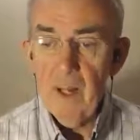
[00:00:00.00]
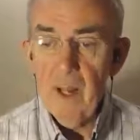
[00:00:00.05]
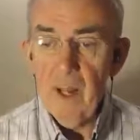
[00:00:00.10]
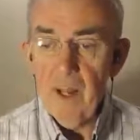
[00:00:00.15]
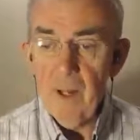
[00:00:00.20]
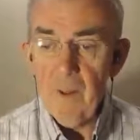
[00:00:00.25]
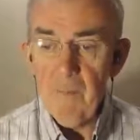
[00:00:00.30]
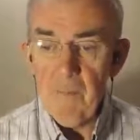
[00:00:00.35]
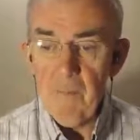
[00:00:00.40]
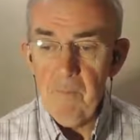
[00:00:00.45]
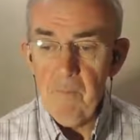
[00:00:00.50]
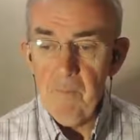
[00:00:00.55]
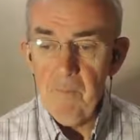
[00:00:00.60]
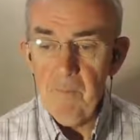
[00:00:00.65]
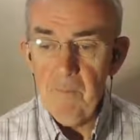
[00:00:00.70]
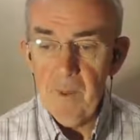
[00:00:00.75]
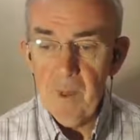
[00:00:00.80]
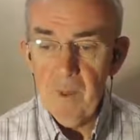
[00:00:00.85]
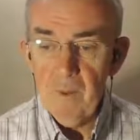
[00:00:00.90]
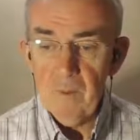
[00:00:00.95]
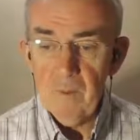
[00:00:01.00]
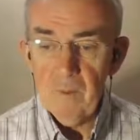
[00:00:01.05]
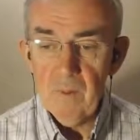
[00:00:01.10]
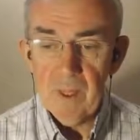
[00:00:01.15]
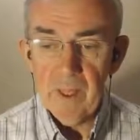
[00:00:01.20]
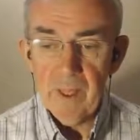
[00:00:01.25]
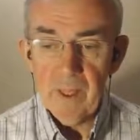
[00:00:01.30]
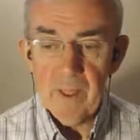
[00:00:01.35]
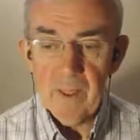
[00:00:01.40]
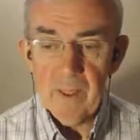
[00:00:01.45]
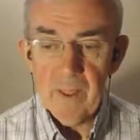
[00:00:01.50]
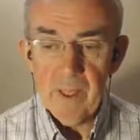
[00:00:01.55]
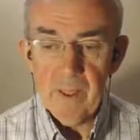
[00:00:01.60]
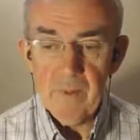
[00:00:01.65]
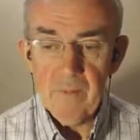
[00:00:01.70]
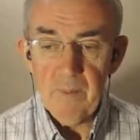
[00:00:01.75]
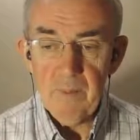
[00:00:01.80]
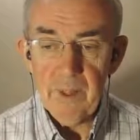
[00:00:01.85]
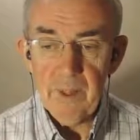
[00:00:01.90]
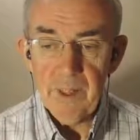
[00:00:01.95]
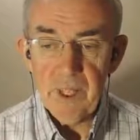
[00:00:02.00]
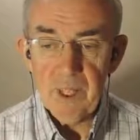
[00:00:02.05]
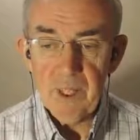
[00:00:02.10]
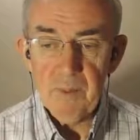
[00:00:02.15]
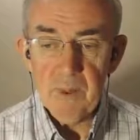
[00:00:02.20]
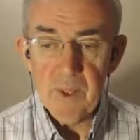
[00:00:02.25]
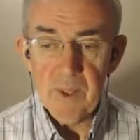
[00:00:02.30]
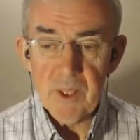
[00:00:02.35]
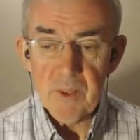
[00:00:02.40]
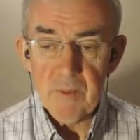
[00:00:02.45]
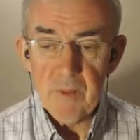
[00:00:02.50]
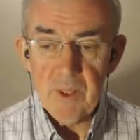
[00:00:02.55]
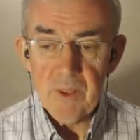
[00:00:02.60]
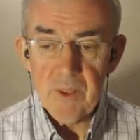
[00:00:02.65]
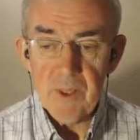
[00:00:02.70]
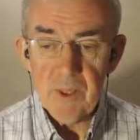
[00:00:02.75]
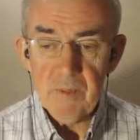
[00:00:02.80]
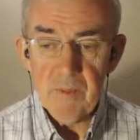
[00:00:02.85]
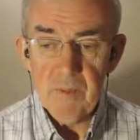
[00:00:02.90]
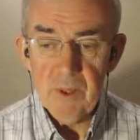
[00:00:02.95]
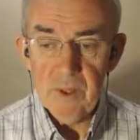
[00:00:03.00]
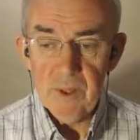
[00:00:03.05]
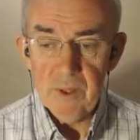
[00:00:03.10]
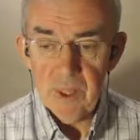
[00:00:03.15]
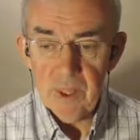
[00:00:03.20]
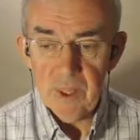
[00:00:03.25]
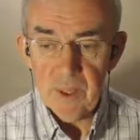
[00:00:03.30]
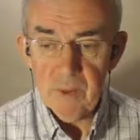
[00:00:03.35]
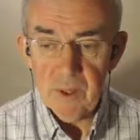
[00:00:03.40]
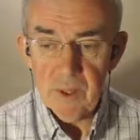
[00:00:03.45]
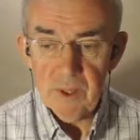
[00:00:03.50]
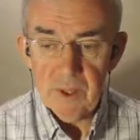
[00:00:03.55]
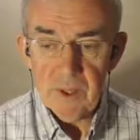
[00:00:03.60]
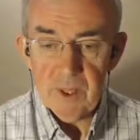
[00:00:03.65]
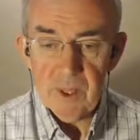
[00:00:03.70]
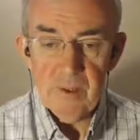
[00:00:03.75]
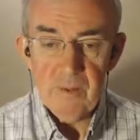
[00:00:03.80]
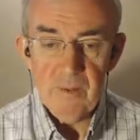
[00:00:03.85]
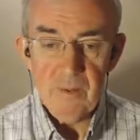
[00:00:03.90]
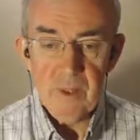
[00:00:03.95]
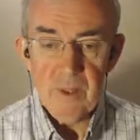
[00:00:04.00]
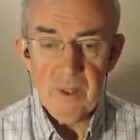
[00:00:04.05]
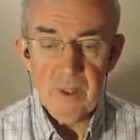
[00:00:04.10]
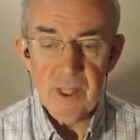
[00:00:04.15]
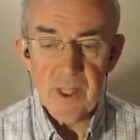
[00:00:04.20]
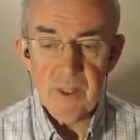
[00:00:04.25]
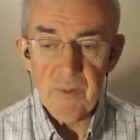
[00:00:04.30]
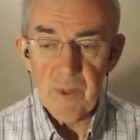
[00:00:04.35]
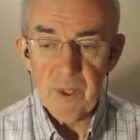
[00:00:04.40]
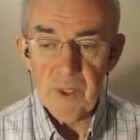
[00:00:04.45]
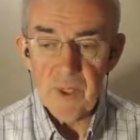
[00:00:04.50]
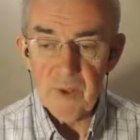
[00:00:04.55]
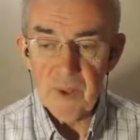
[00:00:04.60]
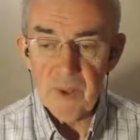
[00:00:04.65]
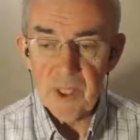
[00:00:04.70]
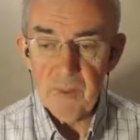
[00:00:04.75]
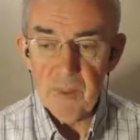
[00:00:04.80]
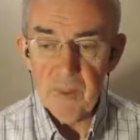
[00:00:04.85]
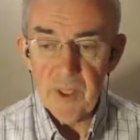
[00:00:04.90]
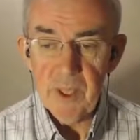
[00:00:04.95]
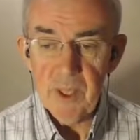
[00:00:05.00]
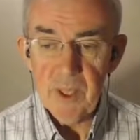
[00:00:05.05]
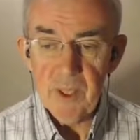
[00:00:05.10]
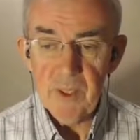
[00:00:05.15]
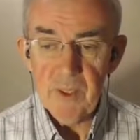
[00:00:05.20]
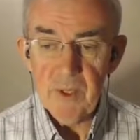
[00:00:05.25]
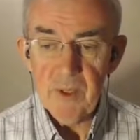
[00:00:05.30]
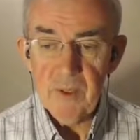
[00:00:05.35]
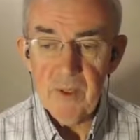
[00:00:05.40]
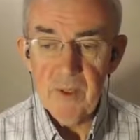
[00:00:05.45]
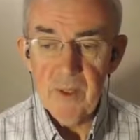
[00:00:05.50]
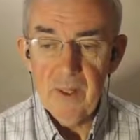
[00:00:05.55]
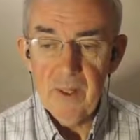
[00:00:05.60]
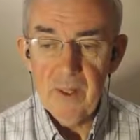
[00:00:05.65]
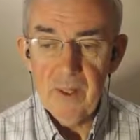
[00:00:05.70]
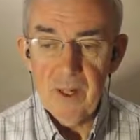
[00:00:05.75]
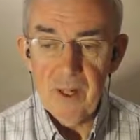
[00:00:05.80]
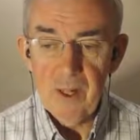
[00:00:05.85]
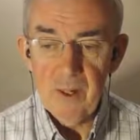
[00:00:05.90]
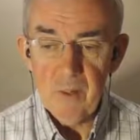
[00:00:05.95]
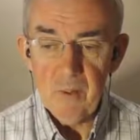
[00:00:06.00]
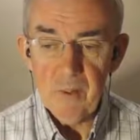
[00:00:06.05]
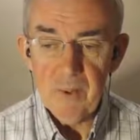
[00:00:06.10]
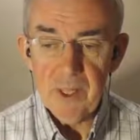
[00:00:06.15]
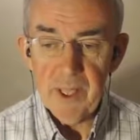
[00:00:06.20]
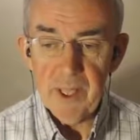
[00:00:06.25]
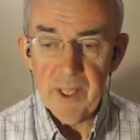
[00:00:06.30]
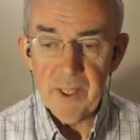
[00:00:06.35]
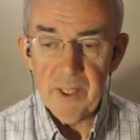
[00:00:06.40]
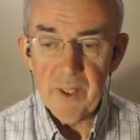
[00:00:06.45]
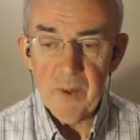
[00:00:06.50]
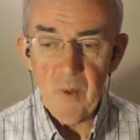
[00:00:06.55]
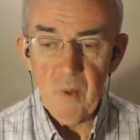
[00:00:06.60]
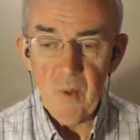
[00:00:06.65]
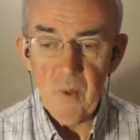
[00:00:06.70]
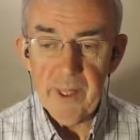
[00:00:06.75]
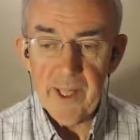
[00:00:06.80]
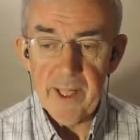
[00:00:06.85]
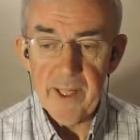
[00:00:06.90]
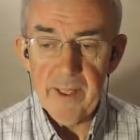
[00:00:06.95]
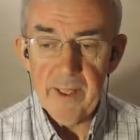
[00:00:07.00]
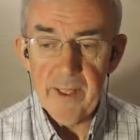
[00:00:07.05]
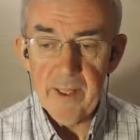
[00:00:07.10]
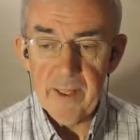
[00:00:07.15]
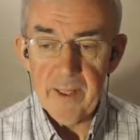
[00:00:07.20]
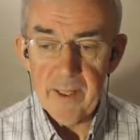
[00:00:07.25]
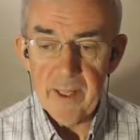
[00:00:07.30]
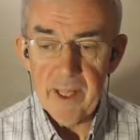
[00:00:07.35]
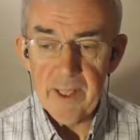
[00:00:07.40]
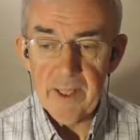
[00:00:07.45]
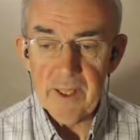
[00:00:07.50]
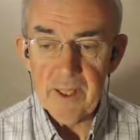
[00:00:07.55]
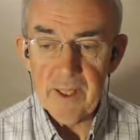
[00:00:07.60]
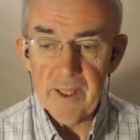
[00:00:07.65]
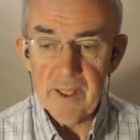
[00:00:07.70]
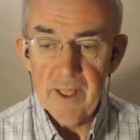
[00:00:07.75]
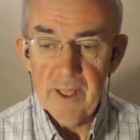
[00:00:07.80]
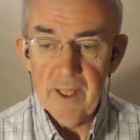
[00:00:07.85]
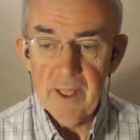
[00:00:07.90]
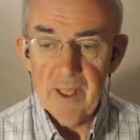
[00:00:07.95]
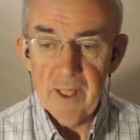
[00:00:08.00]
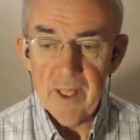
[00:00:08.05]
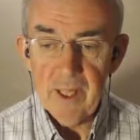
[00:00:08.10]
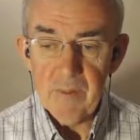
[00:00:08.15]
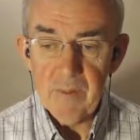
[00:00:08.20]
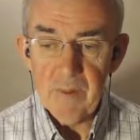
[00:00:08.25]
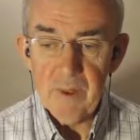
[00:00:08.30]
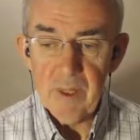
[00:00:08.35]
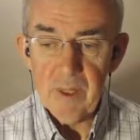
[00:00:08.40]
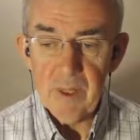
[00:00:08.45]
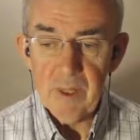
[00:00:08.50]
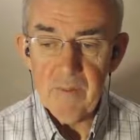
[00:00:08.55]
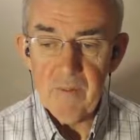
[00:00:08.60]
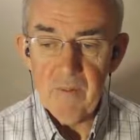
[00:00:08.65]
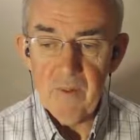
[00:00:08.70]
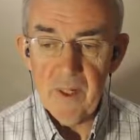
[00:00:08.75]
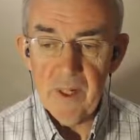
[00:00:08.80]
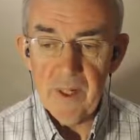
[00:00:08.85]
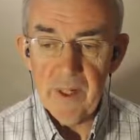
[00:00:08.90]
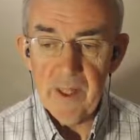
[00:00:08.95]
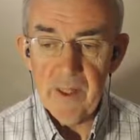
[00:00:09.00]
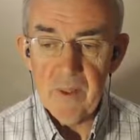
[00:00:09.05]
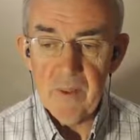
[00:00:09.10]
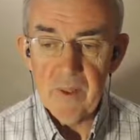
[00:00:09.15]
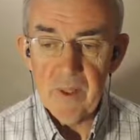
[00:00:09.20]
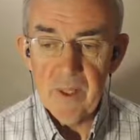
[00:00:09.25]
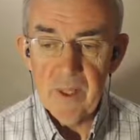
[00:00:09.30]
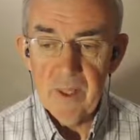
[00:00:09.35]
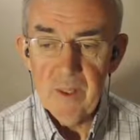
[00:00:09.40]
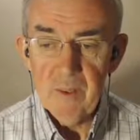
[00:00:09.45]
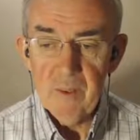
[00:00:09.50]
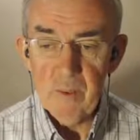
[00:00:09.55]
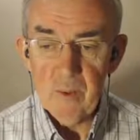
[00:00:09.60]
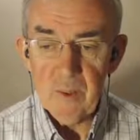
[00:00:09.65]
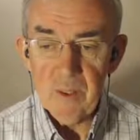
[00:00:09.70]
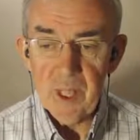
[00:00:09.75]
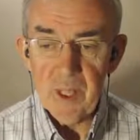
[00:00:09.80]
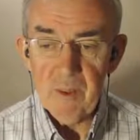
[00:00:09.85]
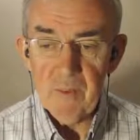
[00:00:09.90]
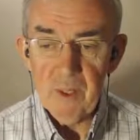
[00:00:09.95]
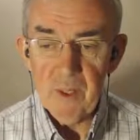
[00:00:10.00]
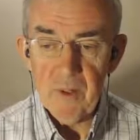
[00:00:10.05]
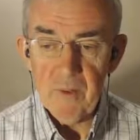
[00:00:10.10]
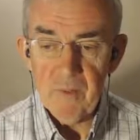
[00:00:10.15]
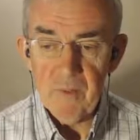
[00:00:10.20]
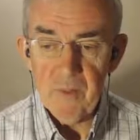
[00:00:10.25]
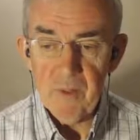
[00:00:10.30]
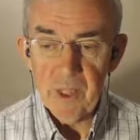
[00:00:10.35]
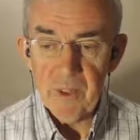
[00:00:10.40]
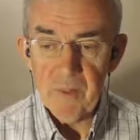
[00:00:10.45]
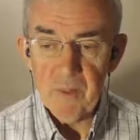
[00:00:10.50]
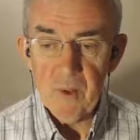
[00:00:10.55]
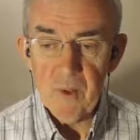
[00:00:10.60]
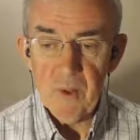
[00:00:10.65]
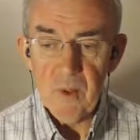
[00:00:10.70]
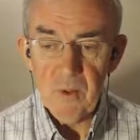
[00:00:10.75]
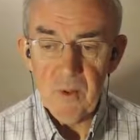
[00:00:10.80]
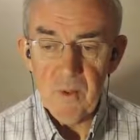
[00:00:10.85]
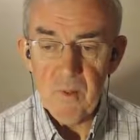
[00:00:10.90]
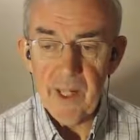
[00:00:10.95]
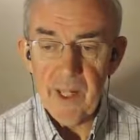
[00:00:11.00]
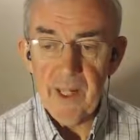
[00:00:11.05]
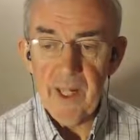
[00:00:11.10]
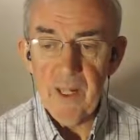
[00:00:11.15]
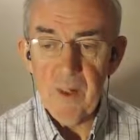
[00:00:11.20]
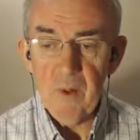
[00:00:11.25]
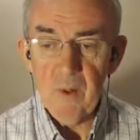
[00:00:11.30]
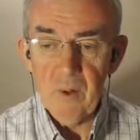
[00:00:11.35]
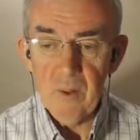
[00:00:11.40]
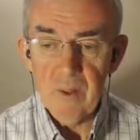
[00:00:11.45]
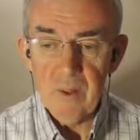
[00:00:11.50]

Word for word: Um, Right, okay, this has been Smile Time. This has been Steven. It's been a joy speaking to you. I hope to catch you all again later. I'm going to find out what's happening on Facebook right now.